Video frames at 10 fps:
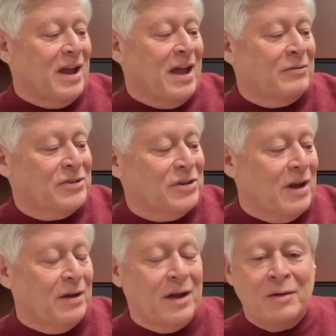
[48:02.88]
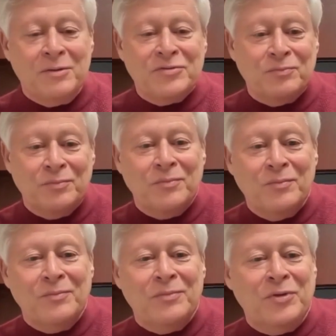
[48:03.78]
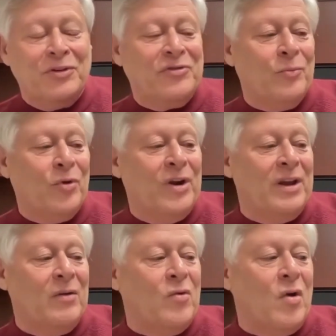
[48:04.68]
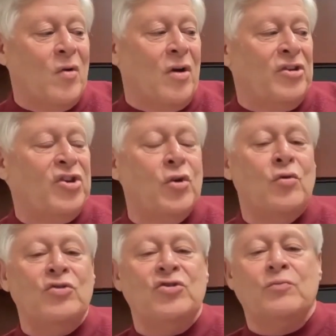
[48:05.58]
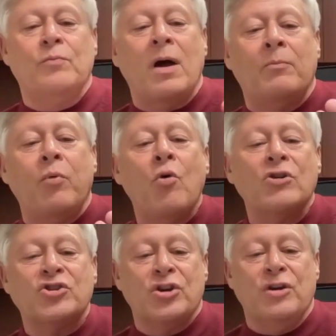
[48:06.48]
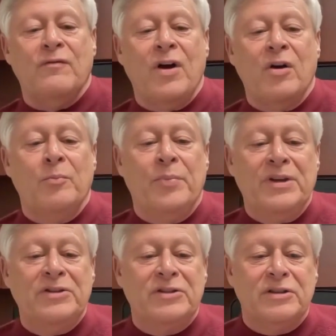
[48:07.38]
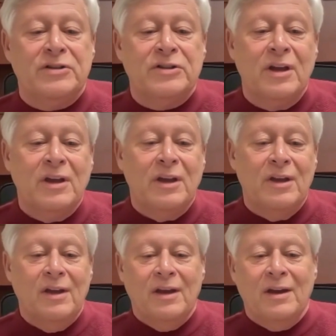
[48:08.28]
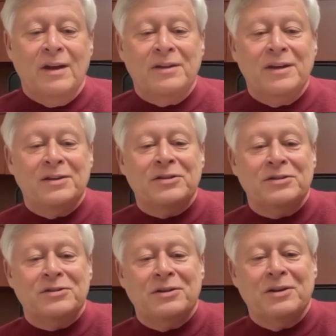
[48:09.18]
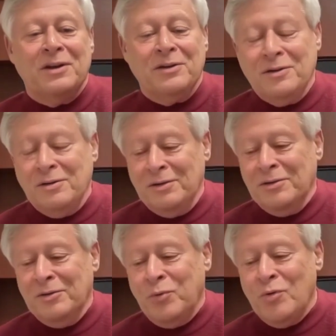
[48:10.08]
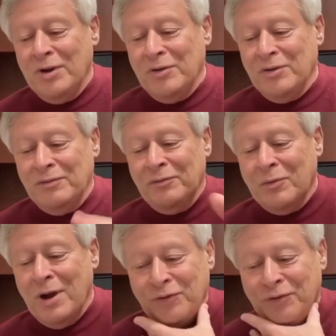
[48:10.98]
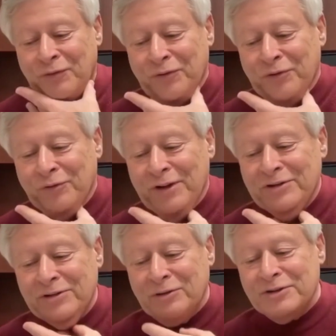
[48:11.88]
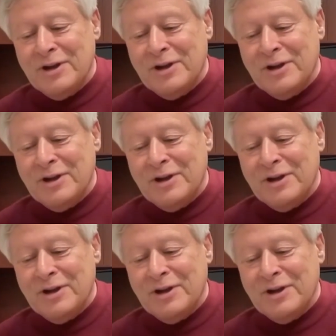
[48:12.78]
I was just I was doing some reading, and a, a huge portion of our business, and I think this is a good point, Roger, for your listeners,